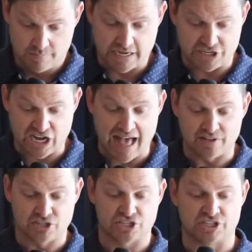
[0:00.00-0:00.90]
But he
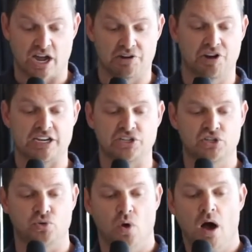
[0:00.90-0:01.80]
challenged his
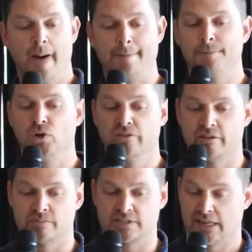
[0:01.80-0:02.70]
congregation to humble
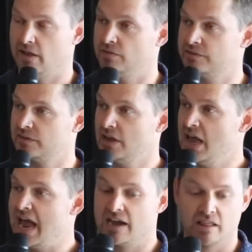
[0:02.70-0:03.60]
themselves
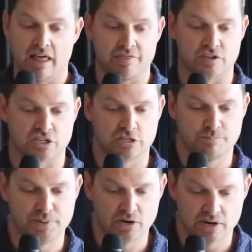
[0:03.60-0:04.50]
and let the
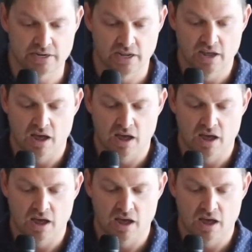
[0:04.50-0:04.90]
Spirit